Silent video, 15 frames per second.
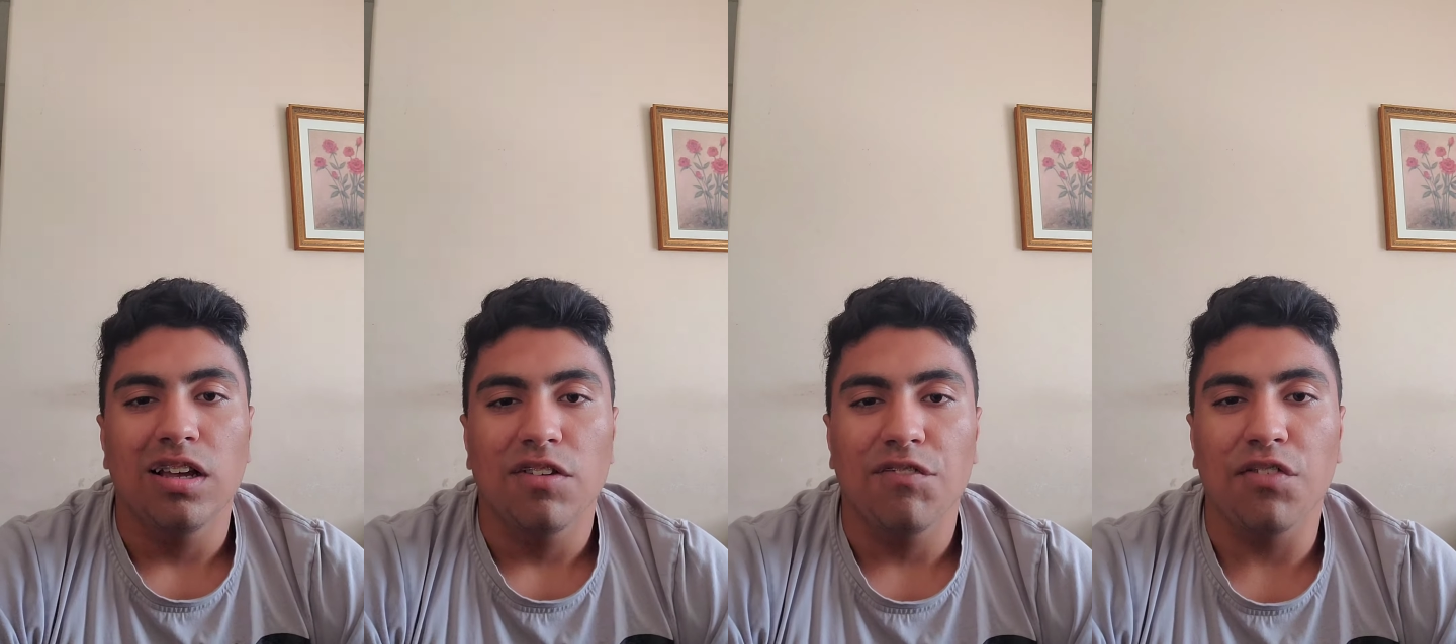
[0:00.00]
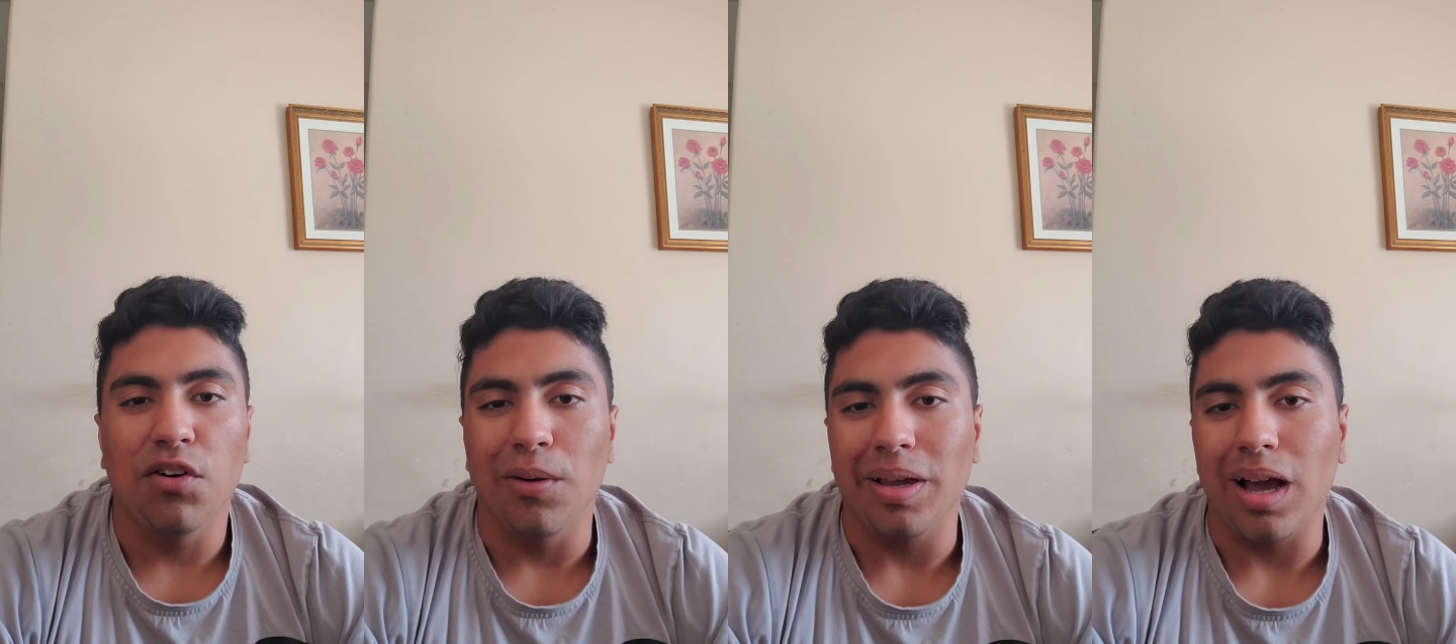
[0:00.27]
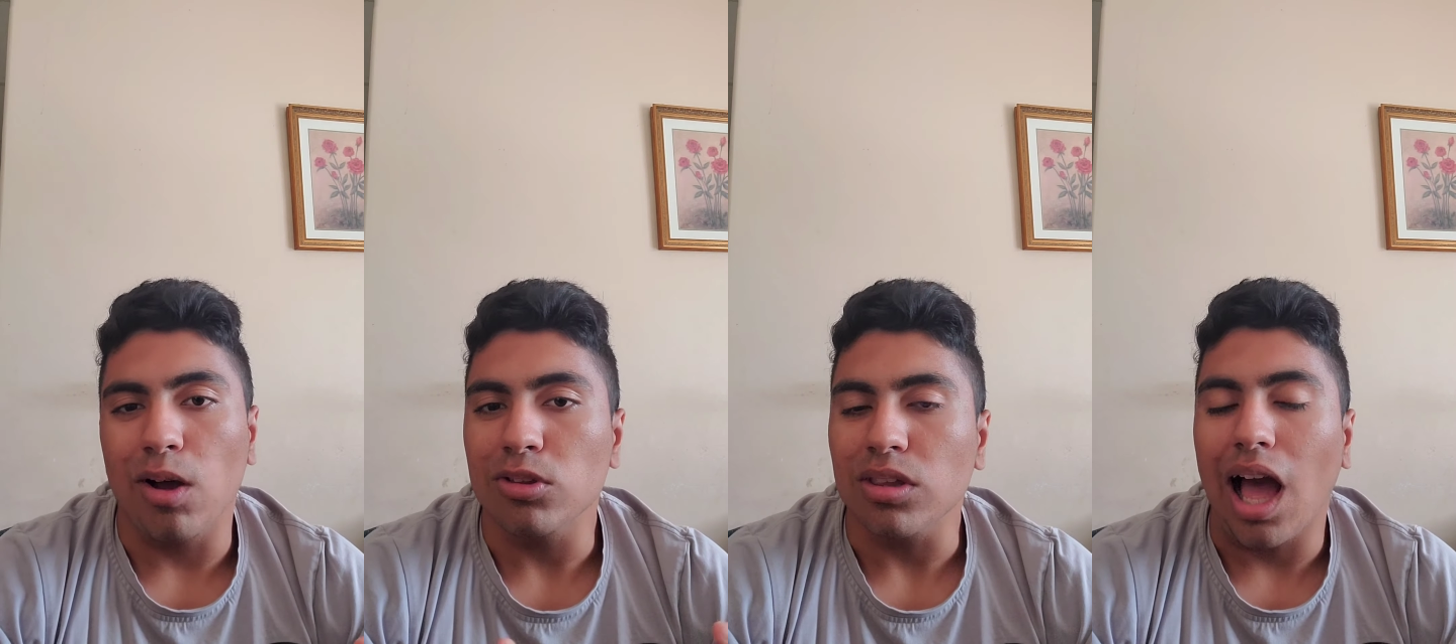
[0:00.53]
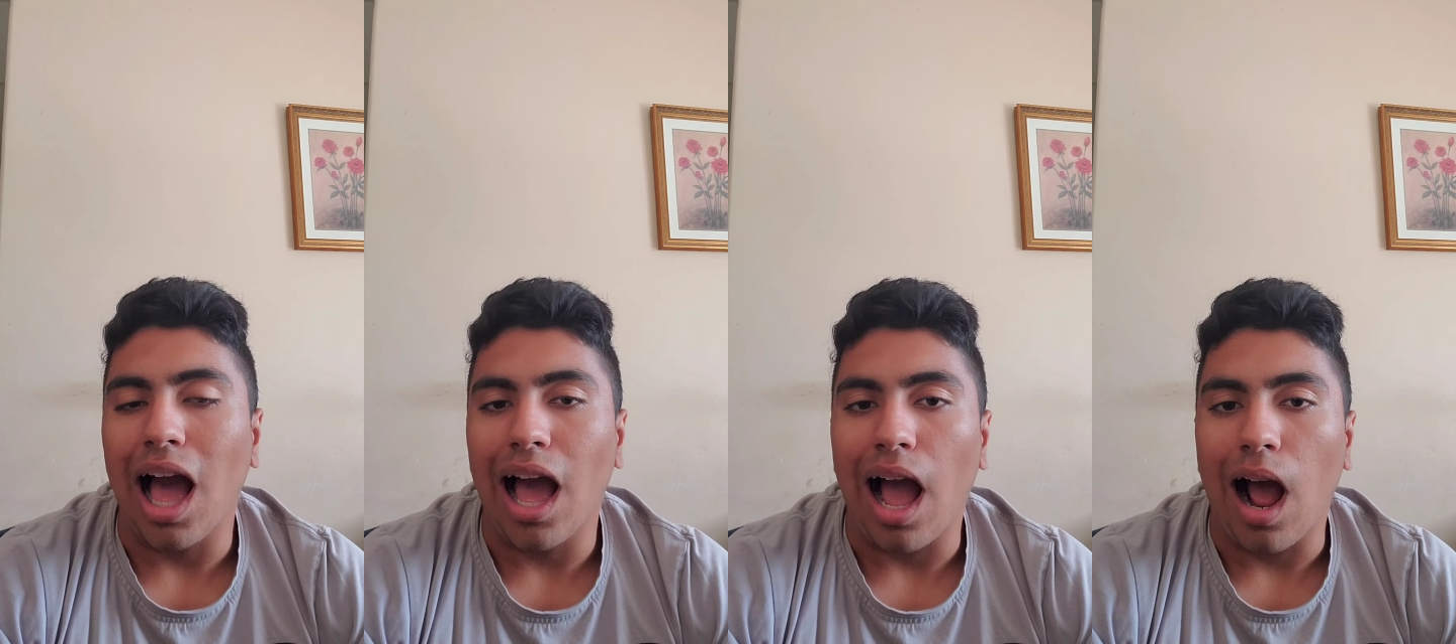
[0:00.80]
filling out
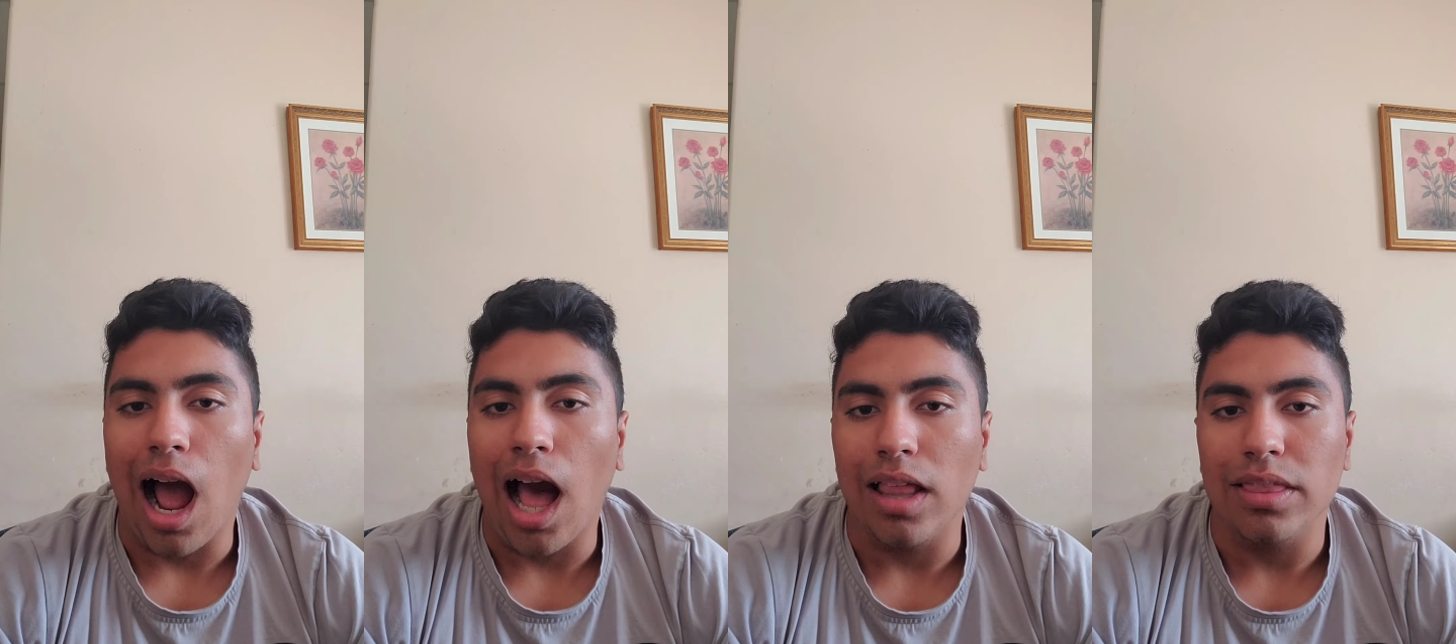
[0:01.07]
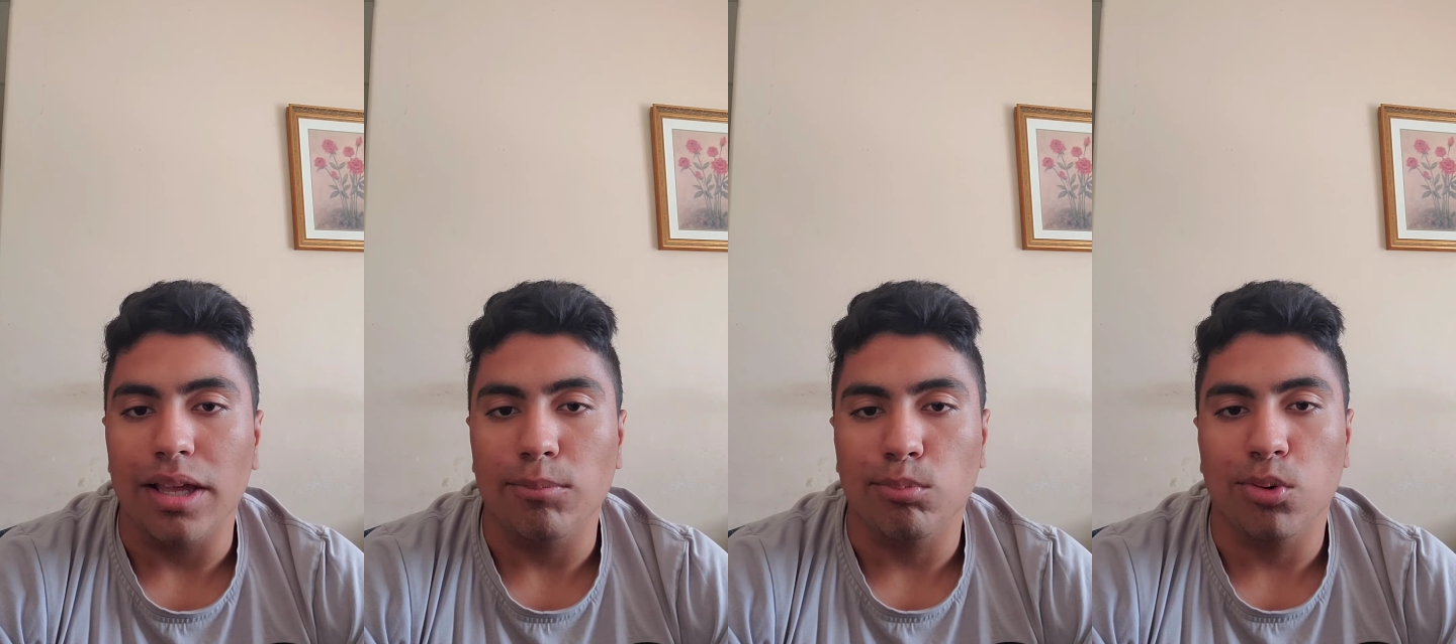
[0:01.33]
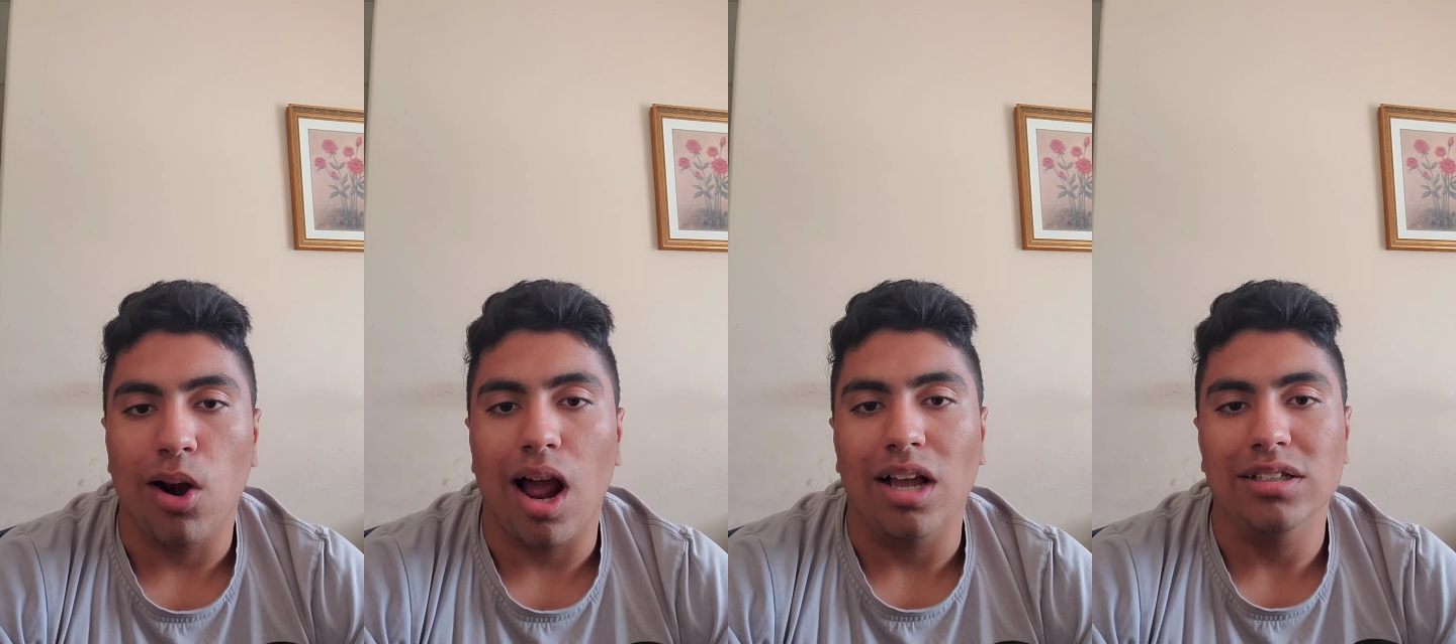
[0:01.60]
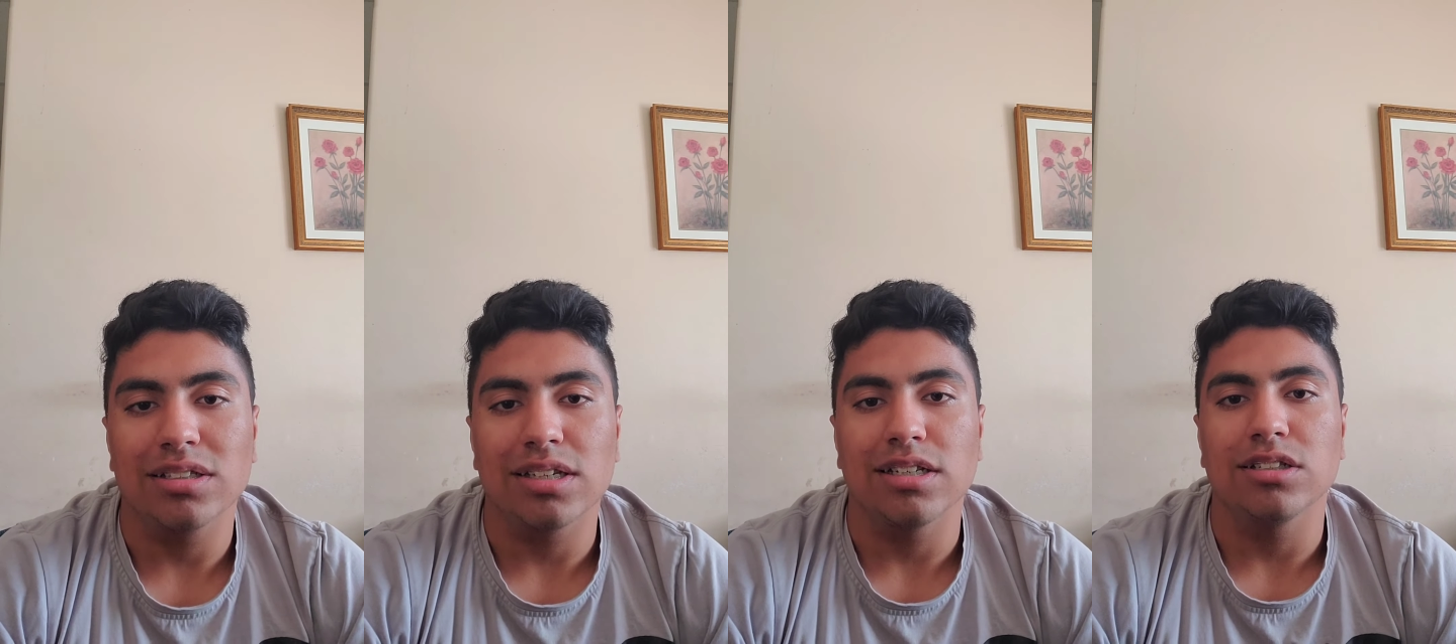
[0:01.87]
the online
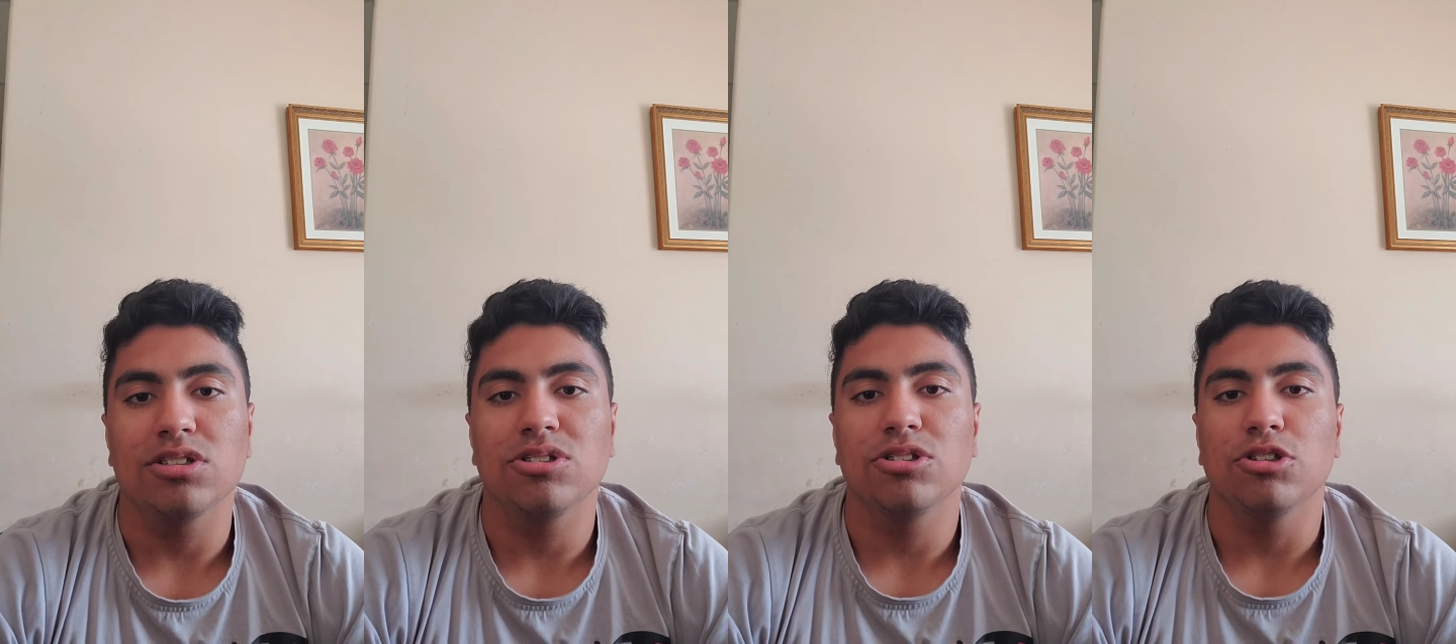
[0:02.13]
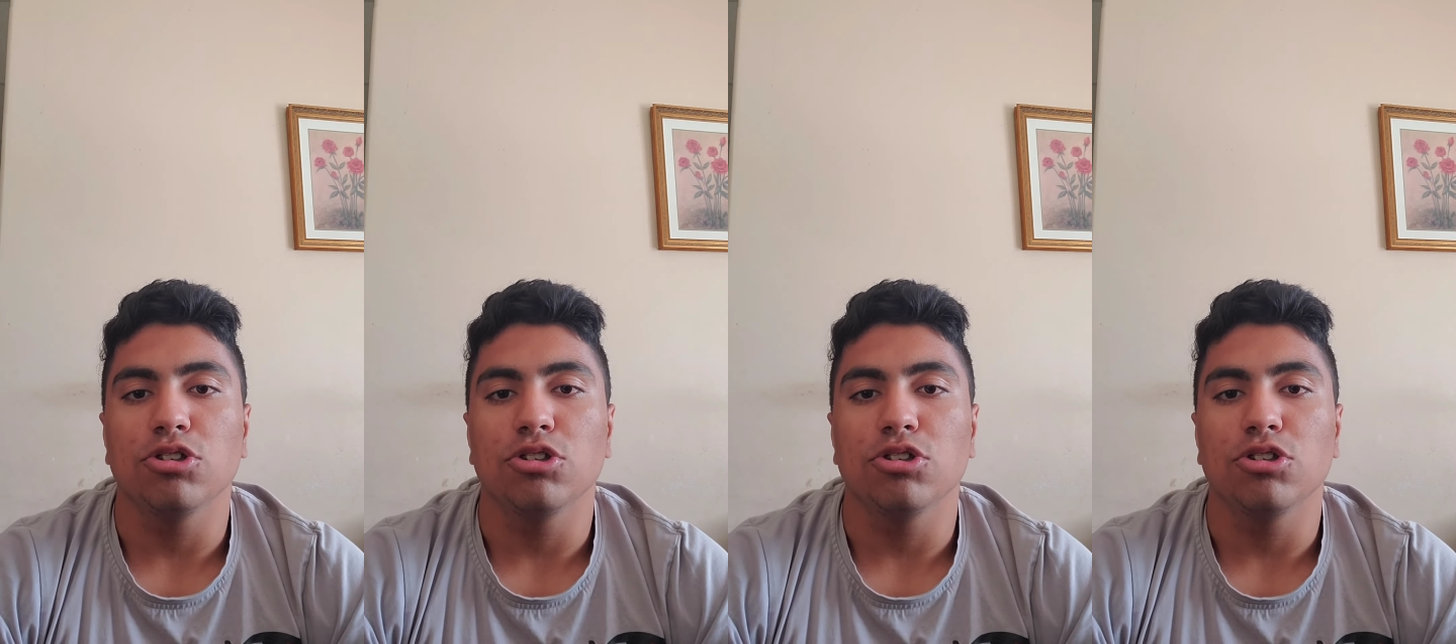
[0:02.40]
process.